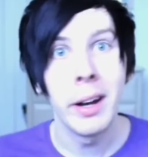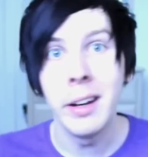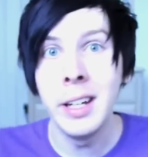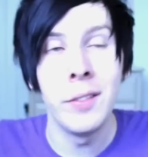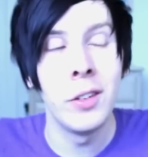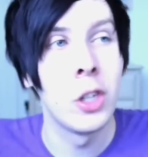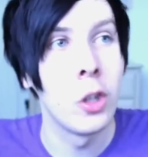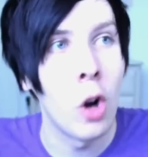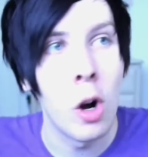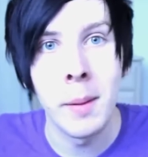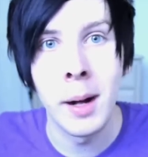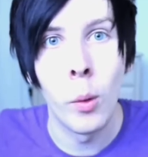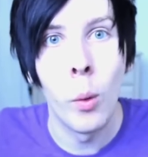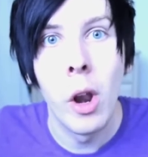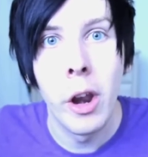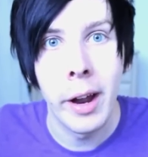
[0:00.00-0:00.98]
I hadn't even thought
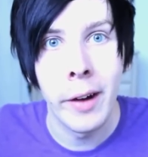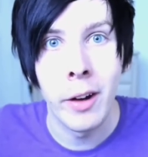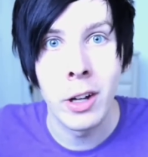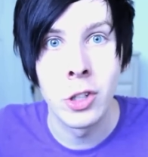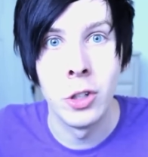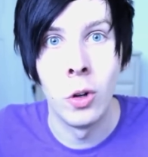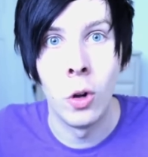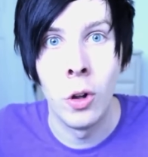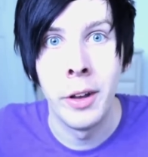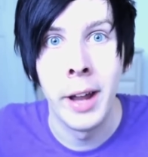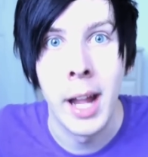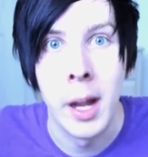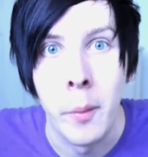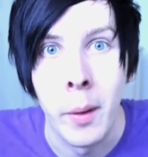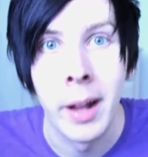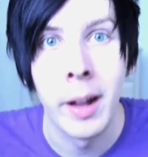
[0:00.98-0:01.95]
about One Direction all
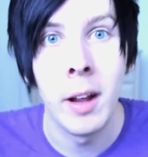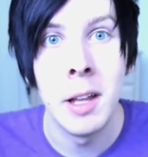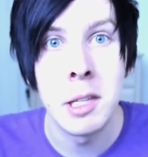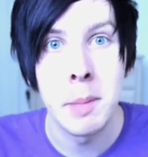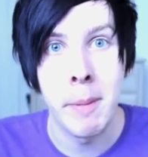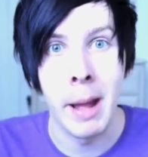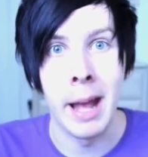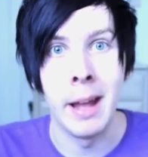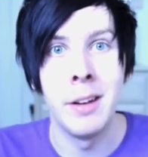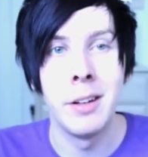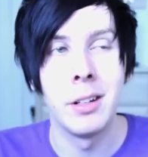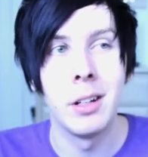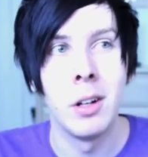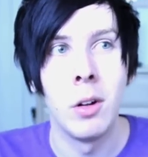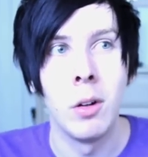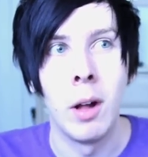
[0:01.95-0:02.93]
day. When I got into bed,
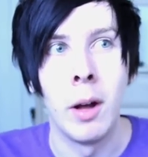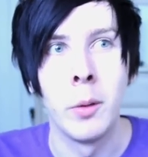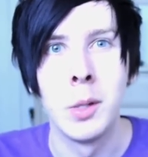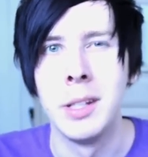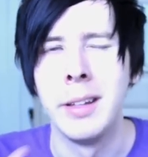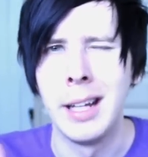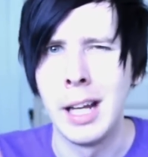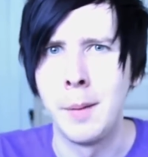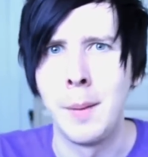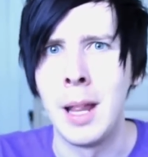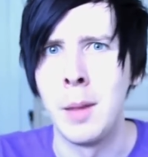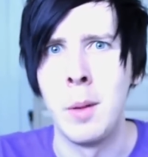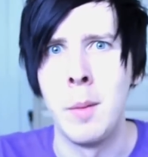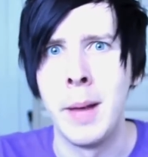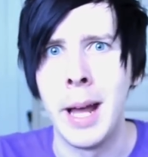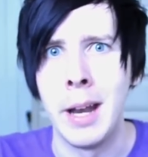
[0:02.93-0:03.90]
I wasn't thinking about
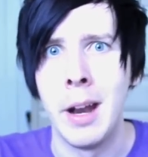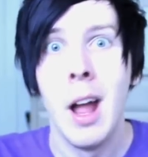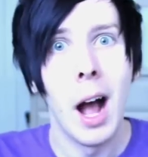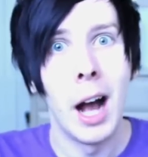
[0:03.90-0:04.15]
them in bed.